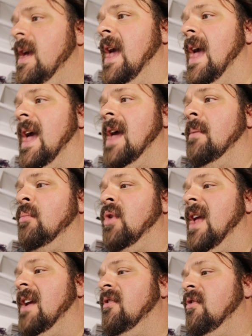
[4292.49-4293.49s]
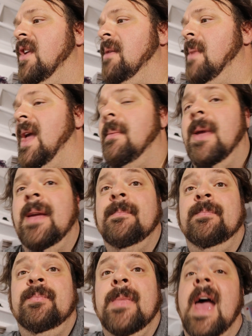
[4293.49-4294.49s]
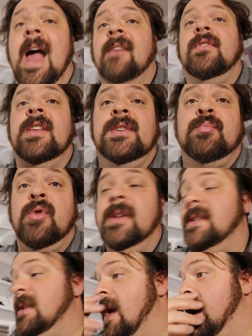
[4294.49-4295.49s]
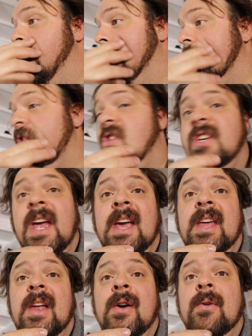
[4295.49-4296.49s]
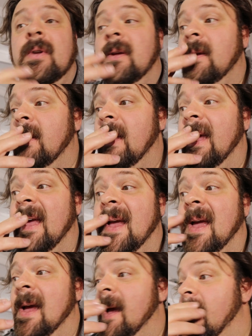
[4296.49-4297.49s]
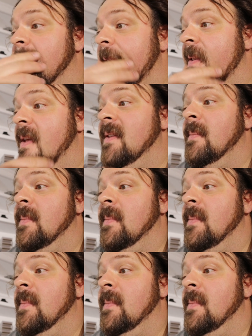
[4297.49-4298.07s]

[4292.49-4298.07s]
and break free. Maybe after this print's done I'll check it out, and